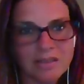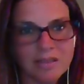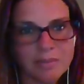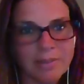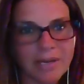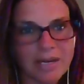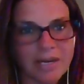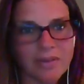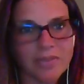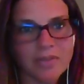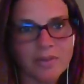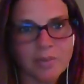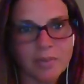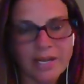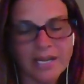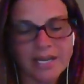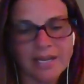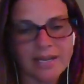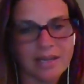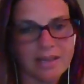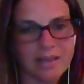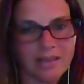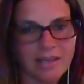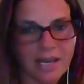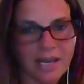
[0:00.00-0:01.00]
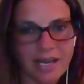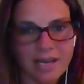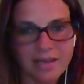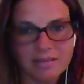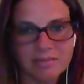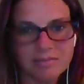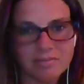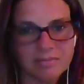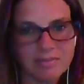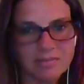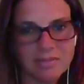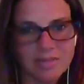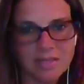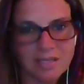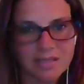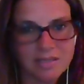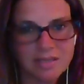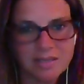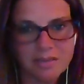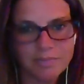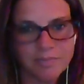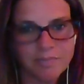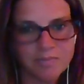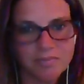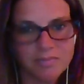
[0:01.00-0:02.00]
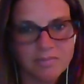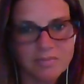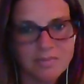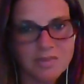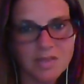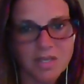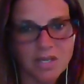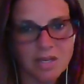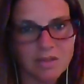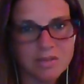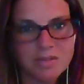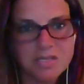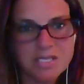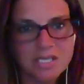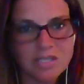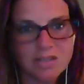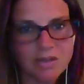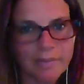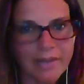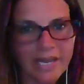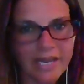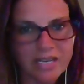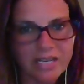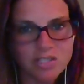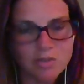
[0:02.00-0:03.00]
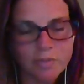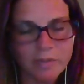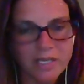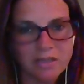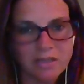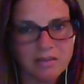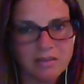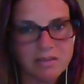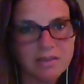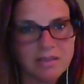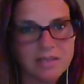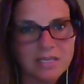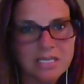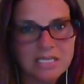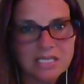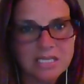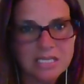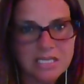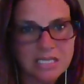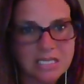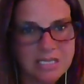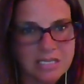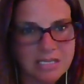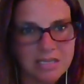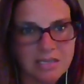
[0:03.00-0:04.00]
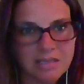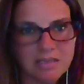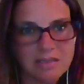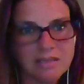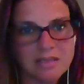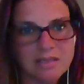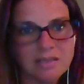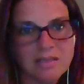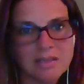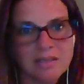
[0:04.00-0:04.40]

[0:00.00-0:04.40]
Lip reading: about the way that the senior management sees it,